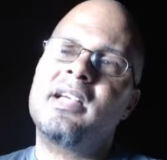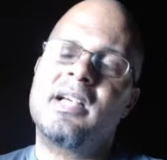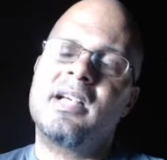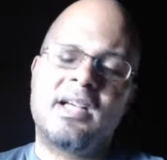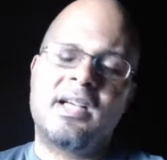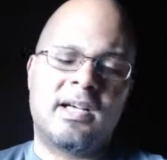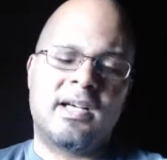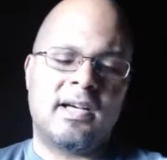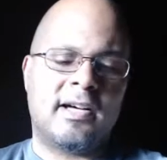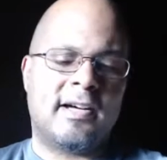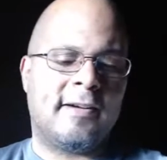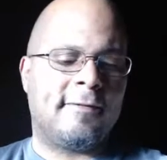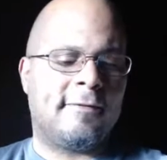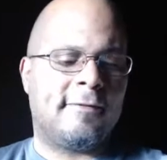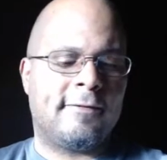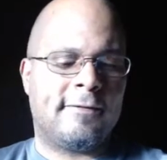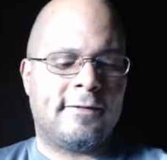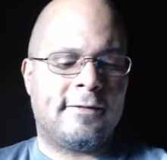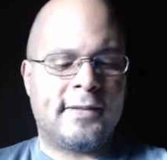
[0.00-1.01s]
of
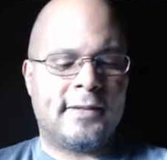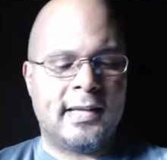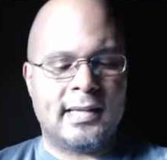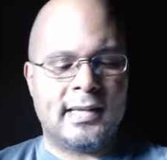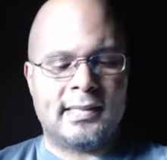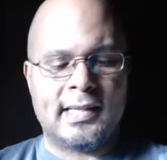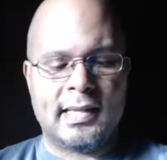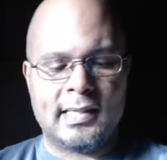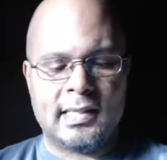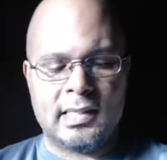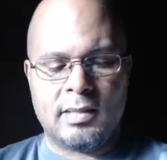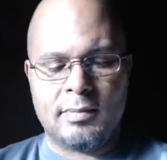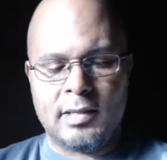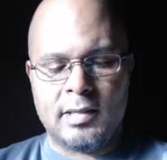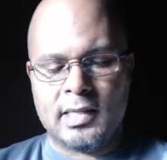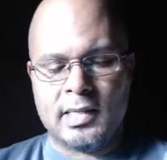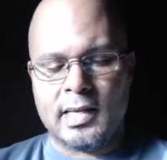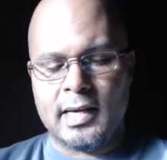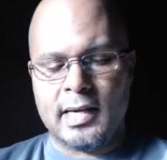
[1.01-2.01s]
things that need to
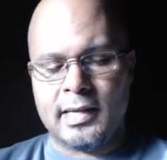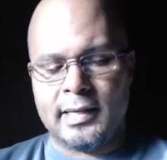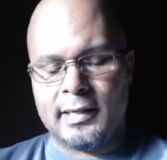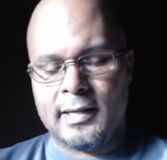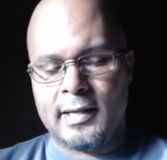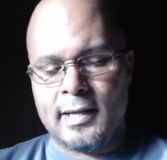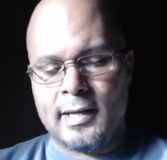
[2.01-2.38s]
be done.